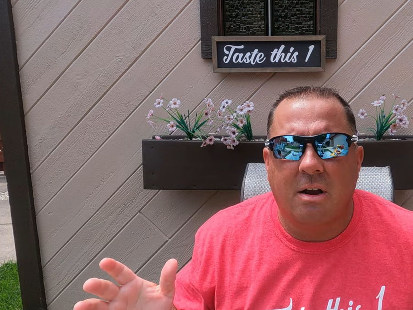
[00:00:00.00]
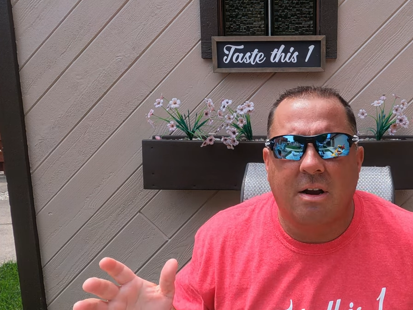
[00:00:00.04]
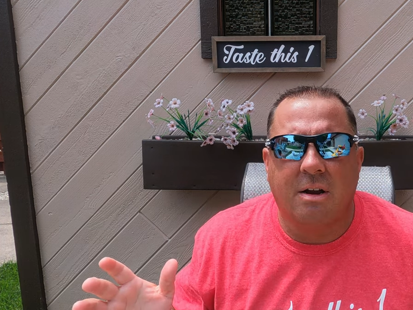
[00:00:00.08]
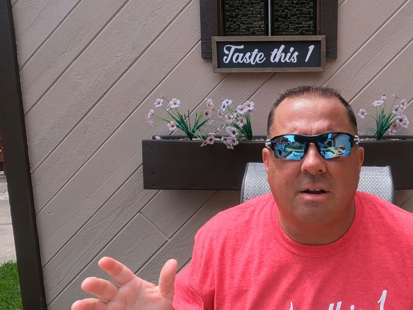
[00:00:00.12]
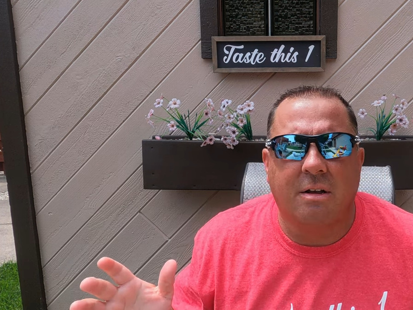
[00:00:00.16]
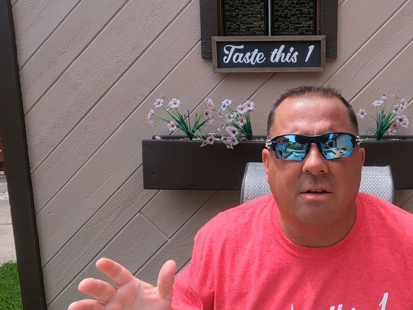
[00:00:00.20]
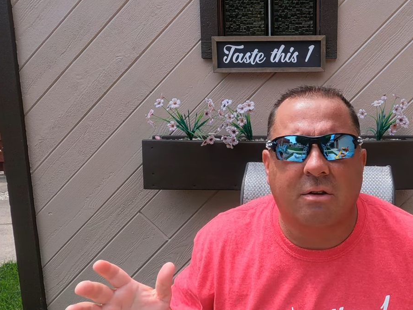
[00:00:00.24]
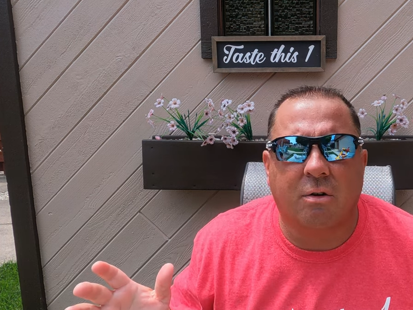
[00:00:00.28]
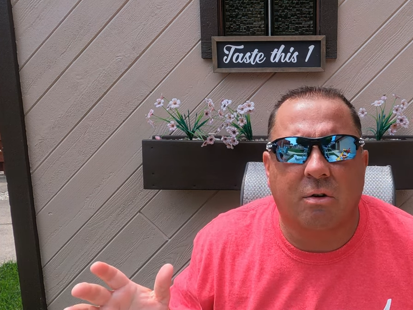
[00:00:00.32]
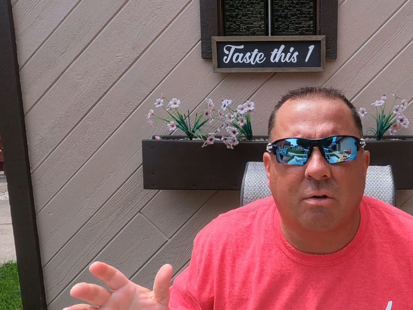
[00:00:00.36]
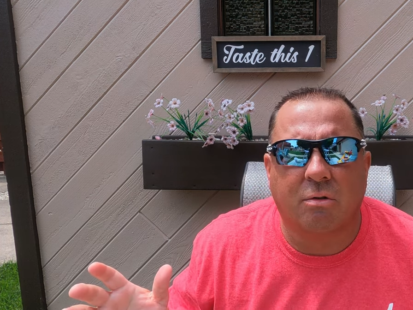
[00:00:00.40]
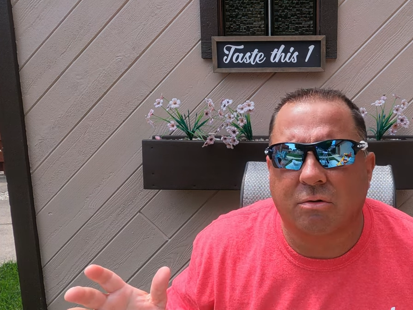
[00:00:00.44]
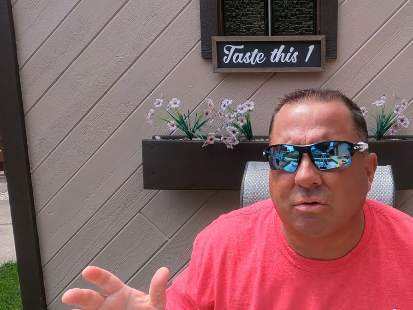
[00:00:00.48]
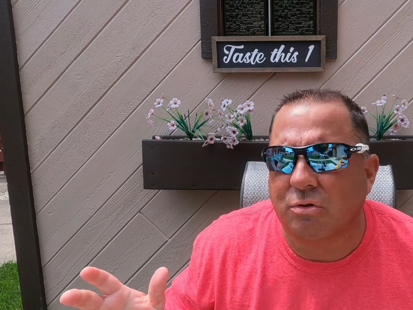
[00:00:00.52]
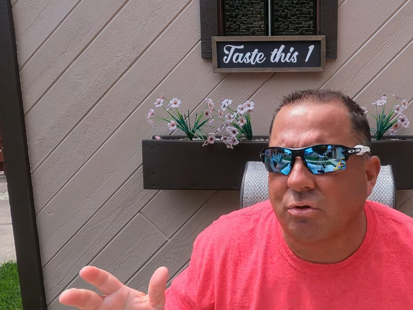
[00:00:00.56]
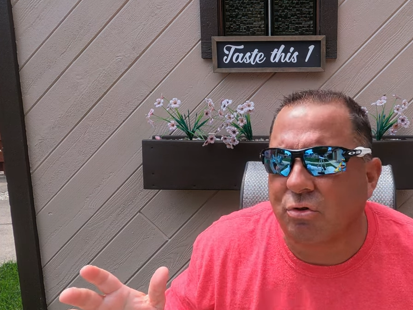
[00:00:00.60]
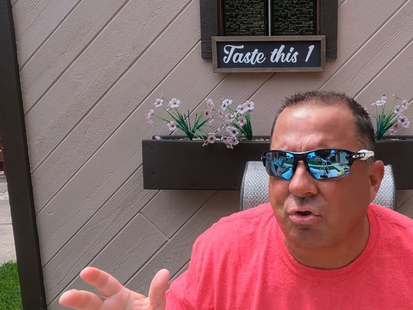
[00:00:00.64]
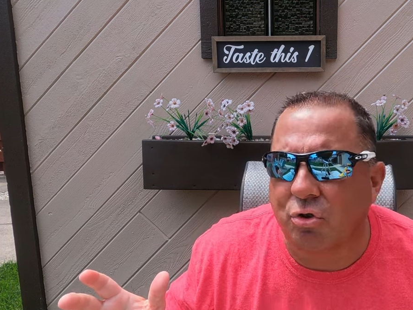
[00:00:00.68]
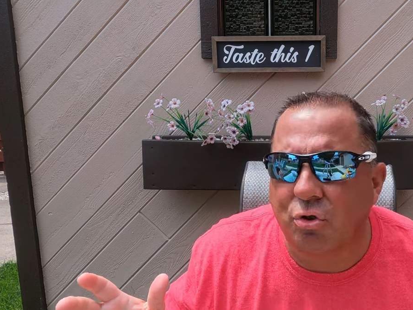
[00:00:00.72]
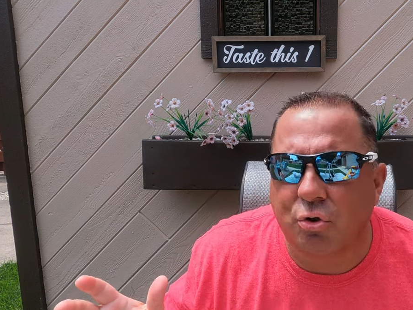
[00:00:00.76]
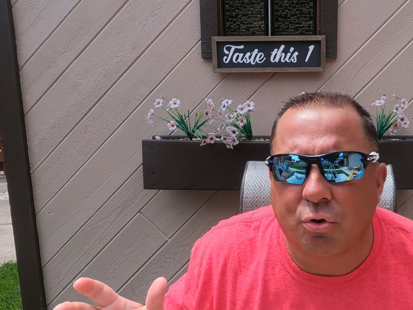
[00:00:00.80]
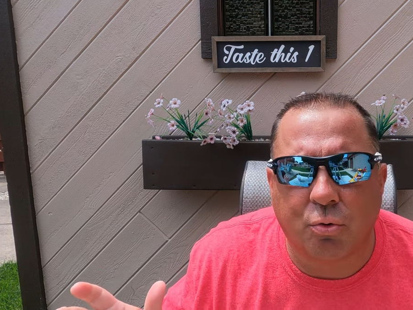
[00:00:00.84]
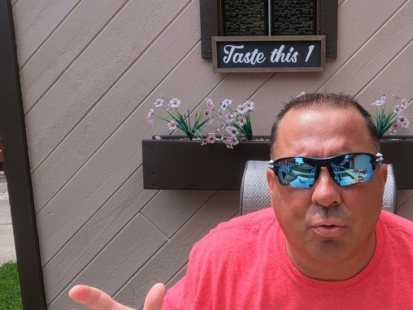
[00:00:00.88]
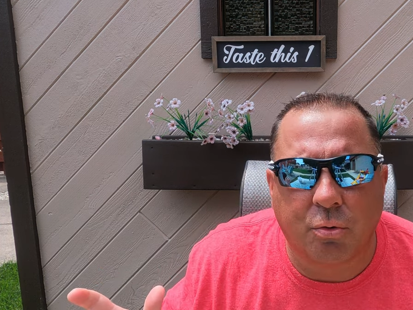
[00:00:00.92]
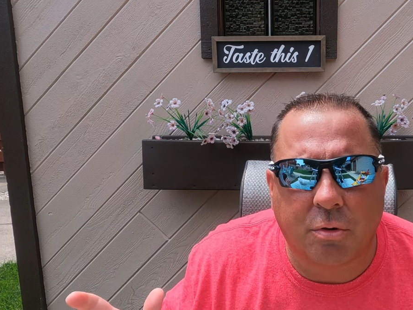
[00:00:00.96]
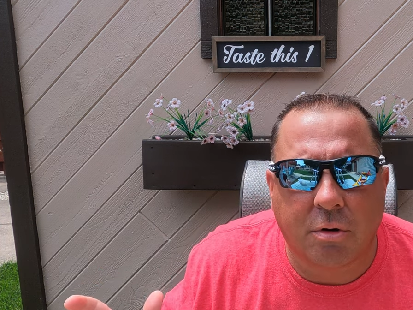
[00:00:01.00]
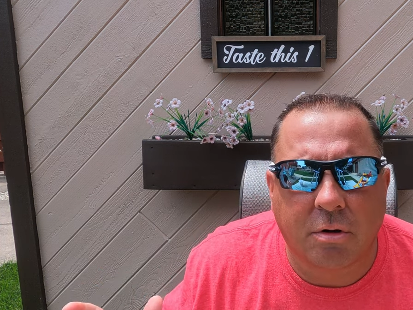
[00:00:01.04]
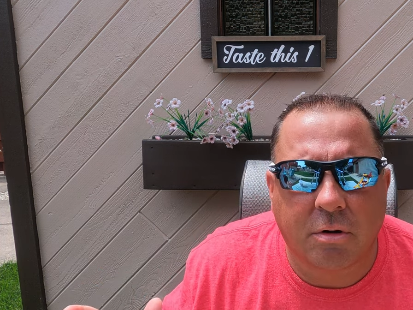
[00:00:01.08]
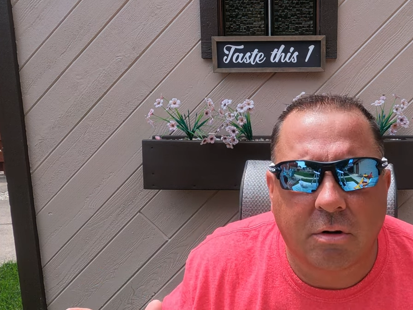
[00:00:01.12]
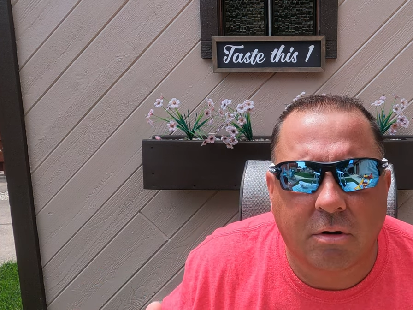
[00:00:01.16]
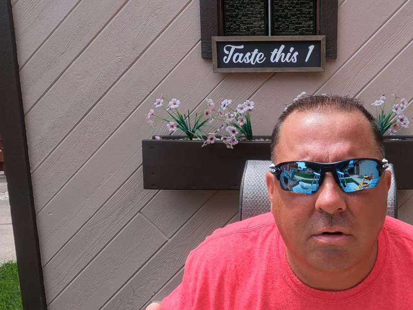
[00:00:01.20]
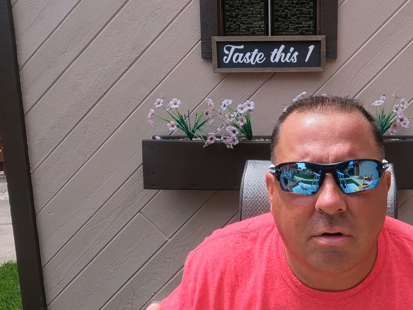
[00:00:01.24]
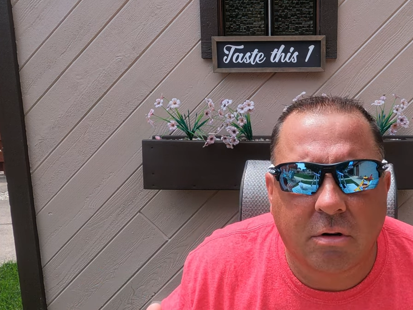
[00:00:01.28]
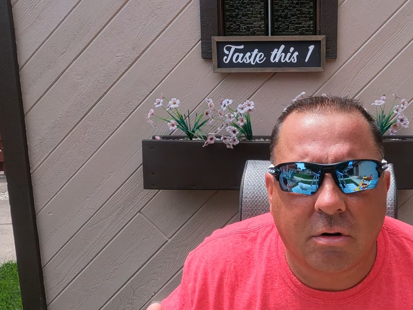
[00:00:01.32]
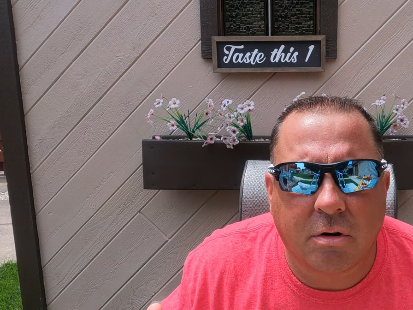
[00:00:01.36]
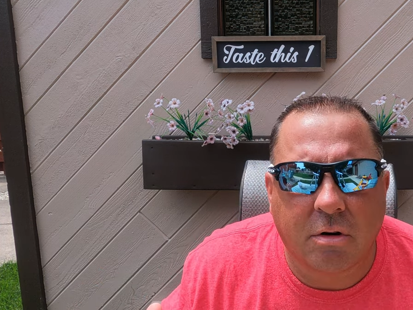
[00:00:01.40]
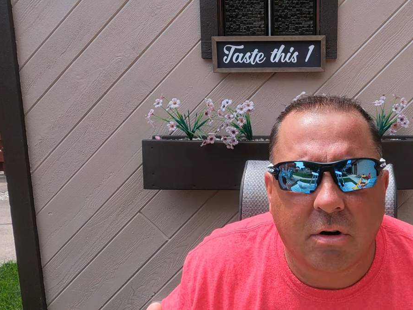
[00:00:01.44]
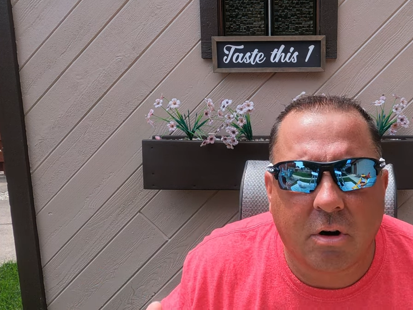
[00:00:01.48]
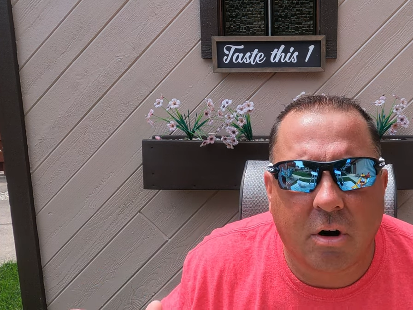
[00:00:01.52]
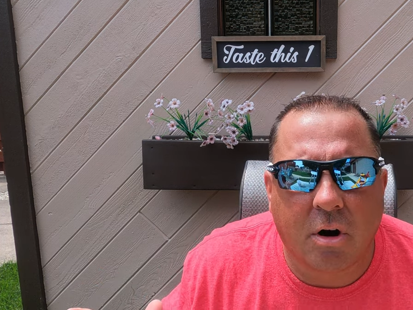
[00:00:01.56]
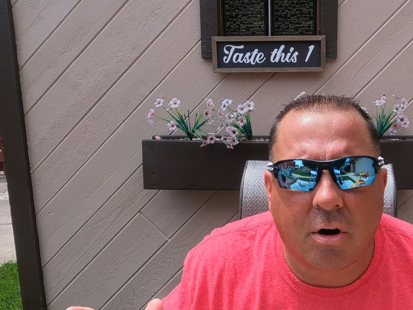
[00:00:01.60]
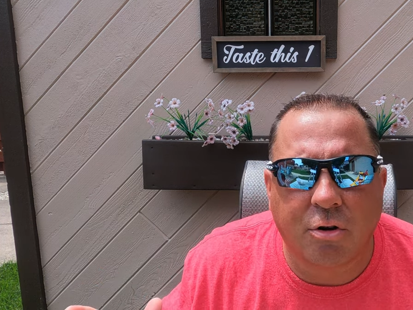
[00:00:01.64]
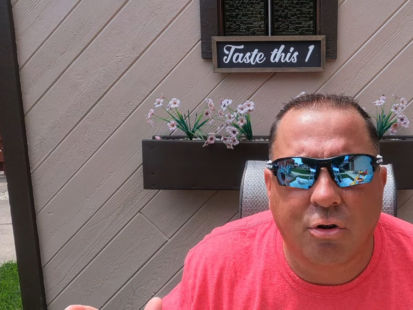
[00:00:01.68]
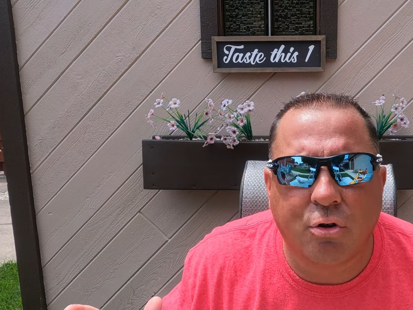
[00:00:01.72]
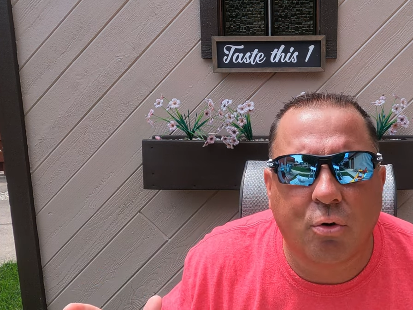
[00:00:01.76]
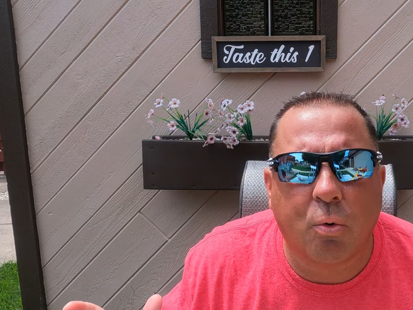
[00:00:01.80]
and he goes, "Dude, are